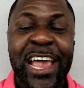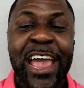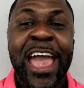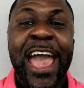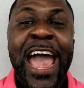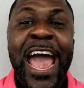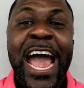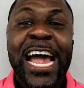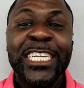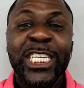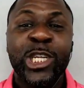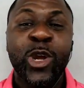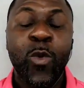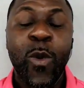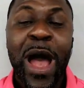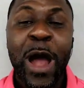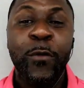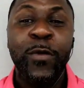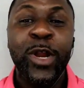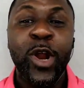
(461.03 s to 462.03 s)
as to why
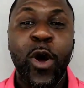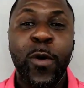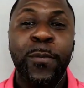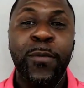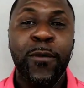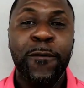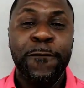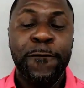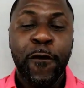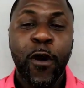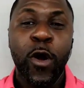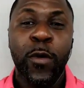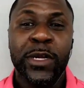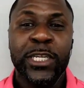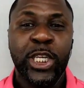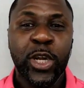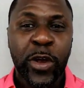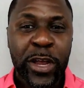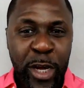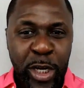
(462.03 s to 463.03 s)
we don't move forward. So
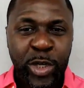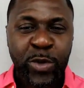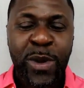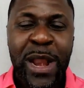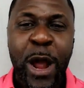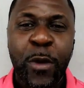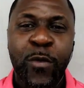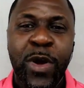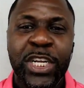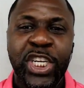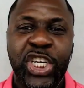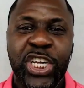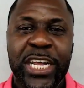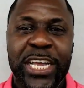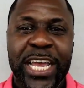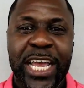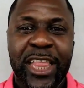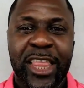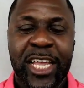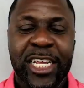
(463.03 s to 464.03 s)
here's what I want you to
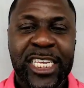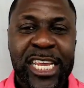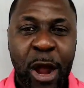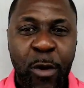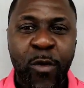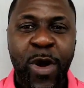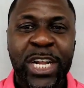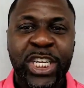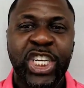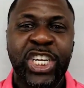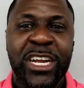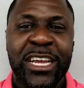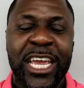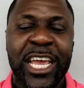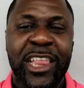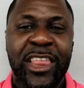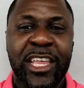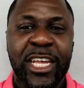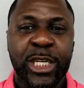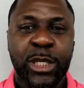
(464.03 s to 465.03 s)
get this. I want you to get
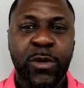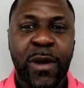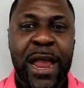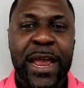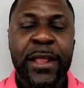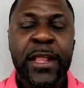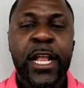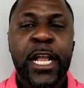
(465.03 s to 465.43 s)
this, right?